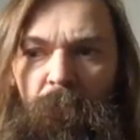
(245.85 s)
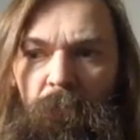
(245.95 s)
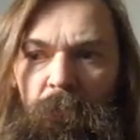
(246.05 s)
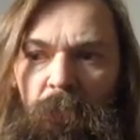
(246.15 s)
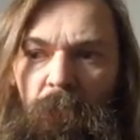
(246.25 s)

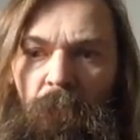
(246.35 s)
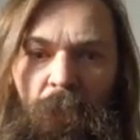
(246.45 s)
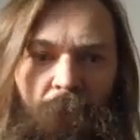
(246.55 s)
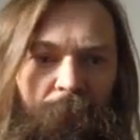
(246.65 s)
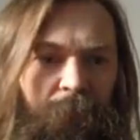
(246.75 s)
run,
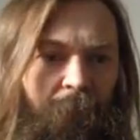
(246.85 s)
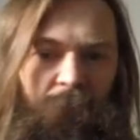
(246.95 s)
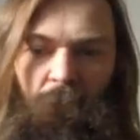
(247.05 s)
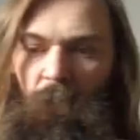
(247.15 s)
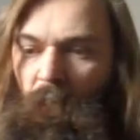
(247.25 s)
there's
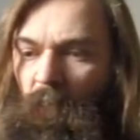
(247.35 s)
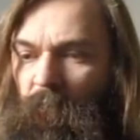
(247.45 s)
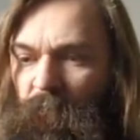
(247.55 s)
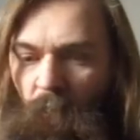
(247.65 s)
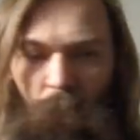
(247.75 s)
a
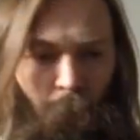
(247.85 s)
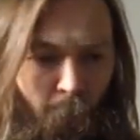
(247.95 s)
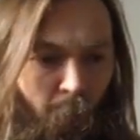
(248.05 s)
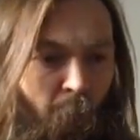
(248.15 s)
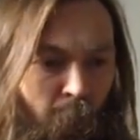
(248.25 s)

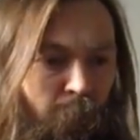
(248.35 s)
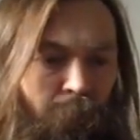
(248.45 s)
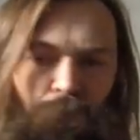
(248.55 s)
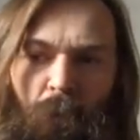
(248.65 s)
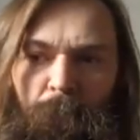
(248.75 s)
whole old
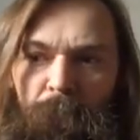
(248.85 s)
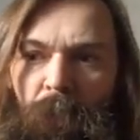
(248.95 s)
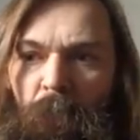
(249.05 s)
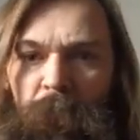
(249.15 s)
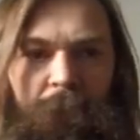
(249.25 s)
Roman
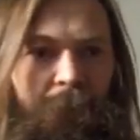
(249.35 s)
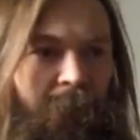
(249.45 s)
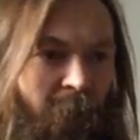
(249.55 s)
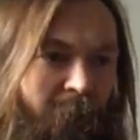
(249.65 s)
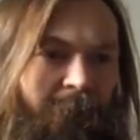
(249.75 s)
road, and it's
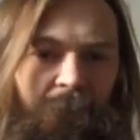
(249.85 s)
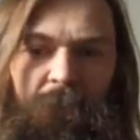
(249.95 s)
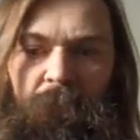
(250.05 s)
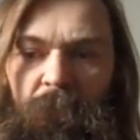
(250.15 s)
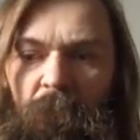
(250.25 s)
covered
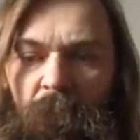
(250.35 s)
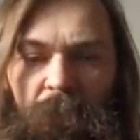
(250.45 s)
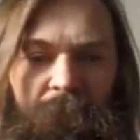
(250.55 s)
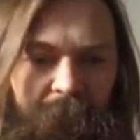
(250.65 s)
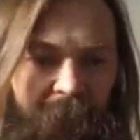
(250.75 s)
in
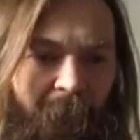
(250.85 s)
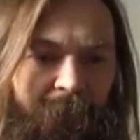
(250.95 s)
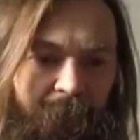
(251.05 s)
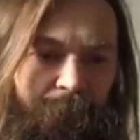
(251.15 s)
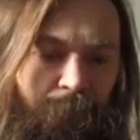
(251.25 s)

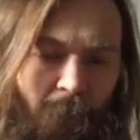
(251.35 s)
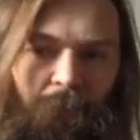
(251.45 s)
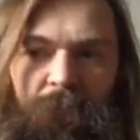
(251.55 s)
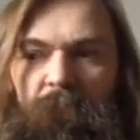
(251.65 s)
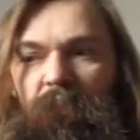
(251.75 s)
scattered
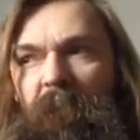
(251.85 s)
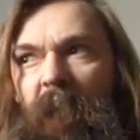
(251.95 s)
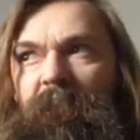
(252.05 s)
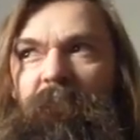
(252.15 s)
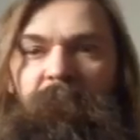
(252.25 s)
rocks,
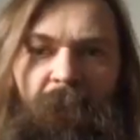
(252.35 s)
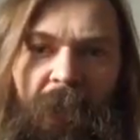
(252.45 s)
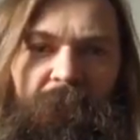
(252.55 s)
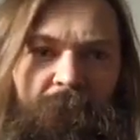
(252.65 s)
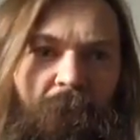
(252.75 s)
scattered
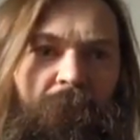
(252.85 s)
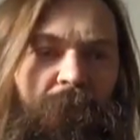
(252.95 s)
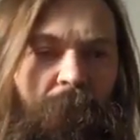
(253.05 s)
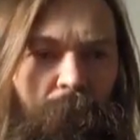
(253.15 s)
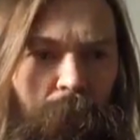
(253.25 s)
flagstones
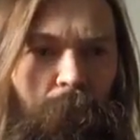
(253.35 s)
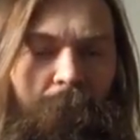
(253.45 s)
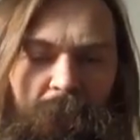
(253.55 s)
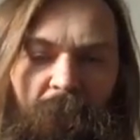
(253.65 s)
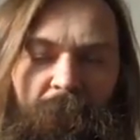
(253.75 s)
that are
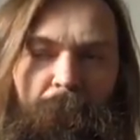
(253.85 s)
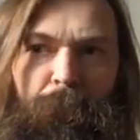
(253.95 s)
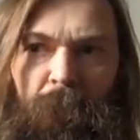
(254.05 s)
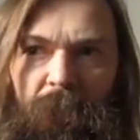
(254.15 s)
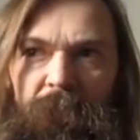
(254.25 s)
always covered in
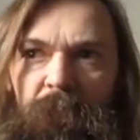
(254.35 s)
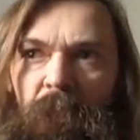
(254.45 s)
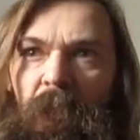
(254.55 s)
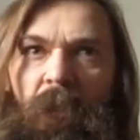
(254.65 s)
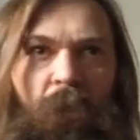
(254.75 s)
mud,
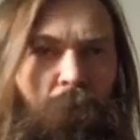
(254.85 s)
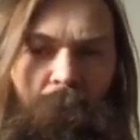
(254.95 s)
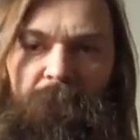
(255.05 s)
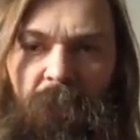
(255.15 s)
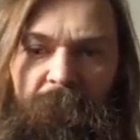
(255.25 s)

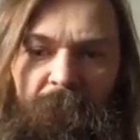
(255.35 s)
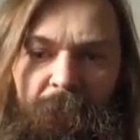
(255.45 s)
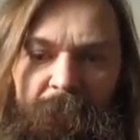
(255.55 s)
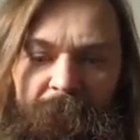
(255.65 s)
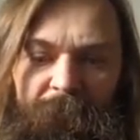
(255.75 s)
always covered
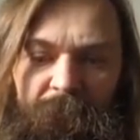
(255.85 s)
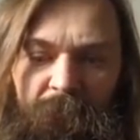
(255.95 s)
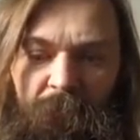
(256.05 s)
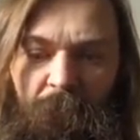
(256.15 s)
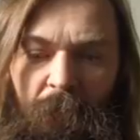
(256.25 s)
in
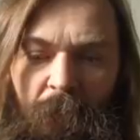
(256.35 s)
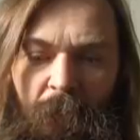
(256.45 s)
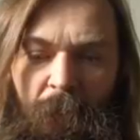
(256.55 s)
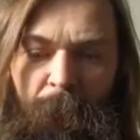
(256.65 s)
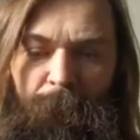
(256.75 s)
leaves.
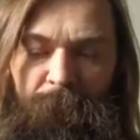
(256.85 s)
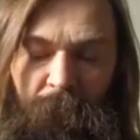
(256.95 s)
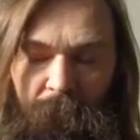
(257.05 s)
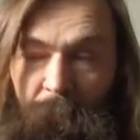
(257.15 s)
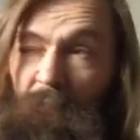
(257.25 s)

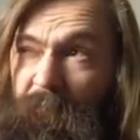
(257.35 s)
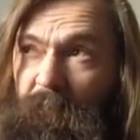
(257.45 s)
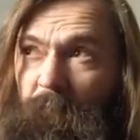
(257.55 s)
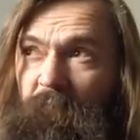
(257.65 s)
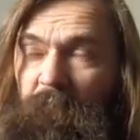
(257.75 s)
So it's a perfect
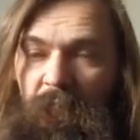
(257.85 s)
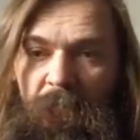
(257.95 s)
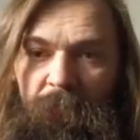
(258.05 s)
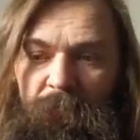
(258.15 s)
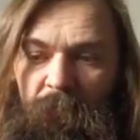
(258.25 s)
time of
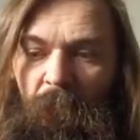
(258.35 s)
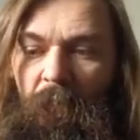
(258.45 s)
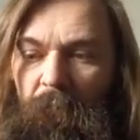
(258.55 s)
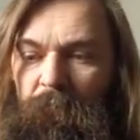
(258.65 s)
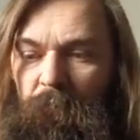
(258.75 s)
year to go
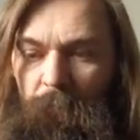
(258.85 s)
out